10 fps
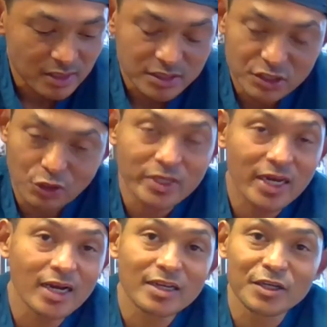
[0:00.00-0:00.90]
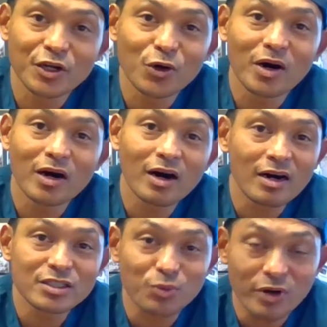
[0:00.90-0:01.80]
so yeah you know uh, i
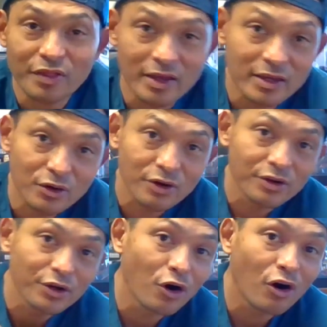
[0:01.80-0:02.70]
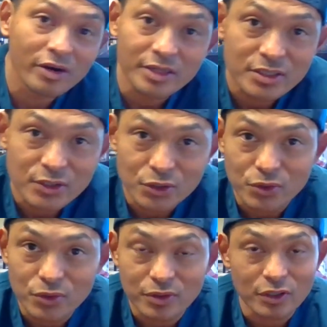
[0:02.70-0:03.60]
just want to thank your your audience
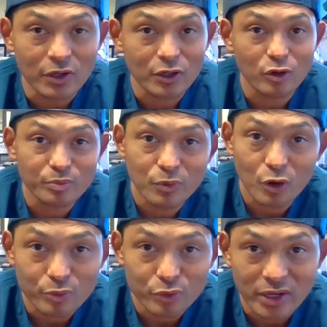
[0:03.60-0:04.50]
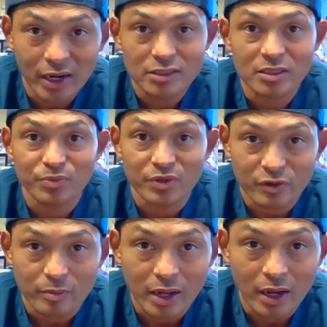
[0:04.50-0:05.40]
too you know i hope hope you got something
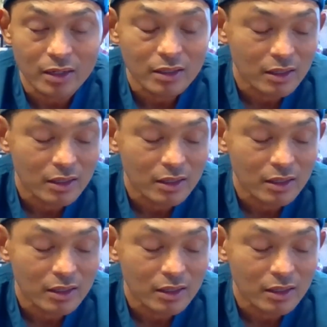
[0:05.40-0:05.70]
from that